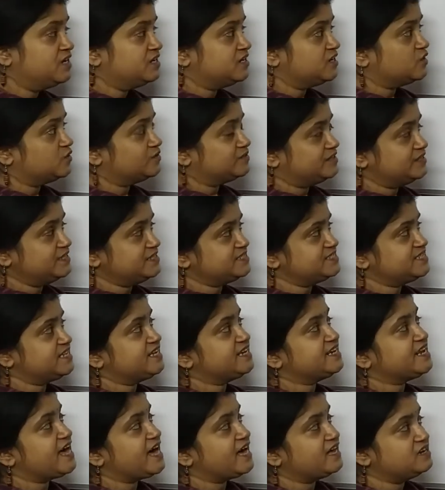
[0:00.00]
Now this
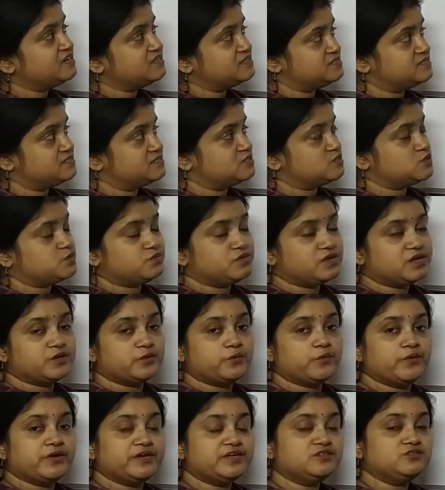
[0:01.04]
analysis we are
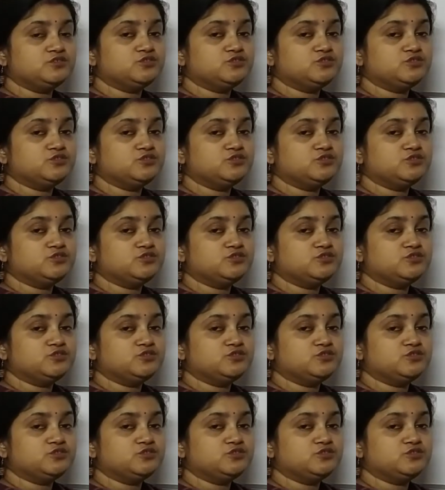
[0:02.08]
going